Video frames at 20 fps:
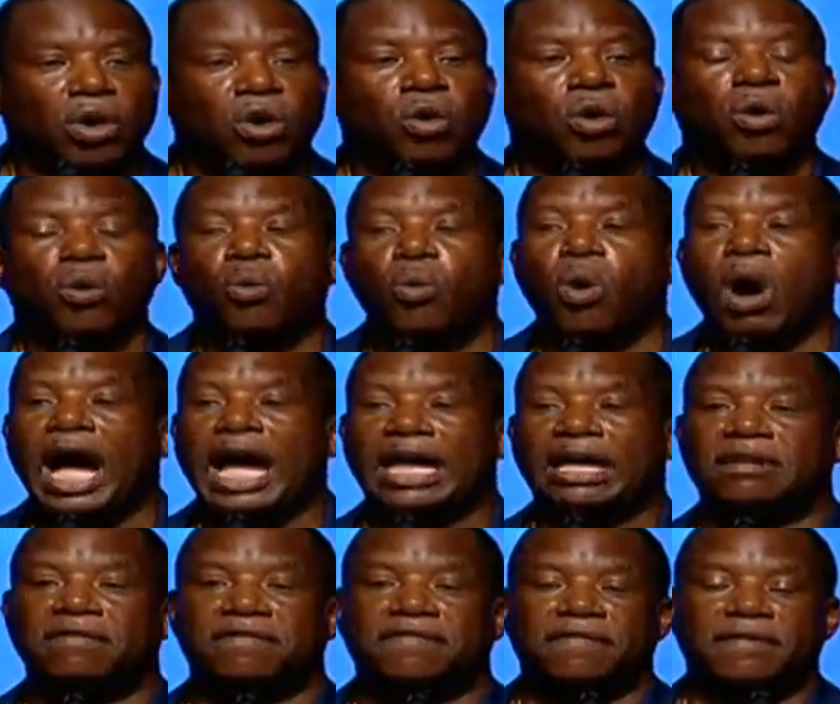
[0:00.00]
or
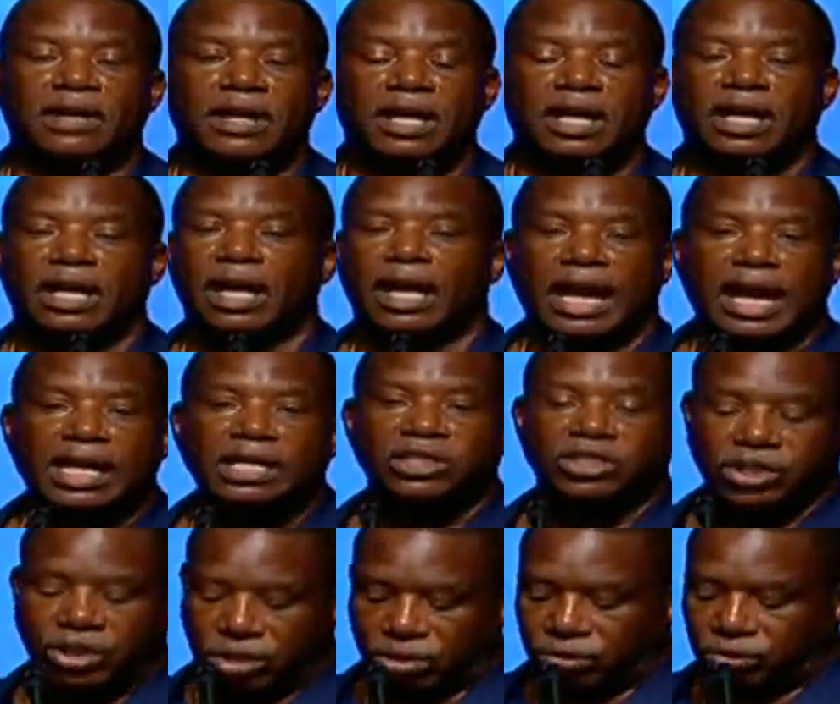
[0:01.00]
wife and
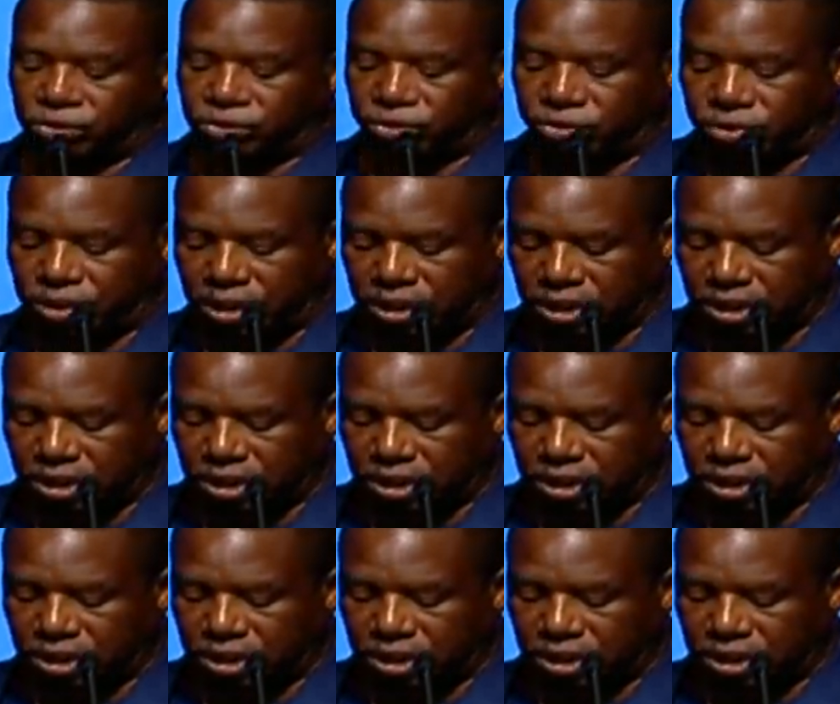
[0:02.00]
children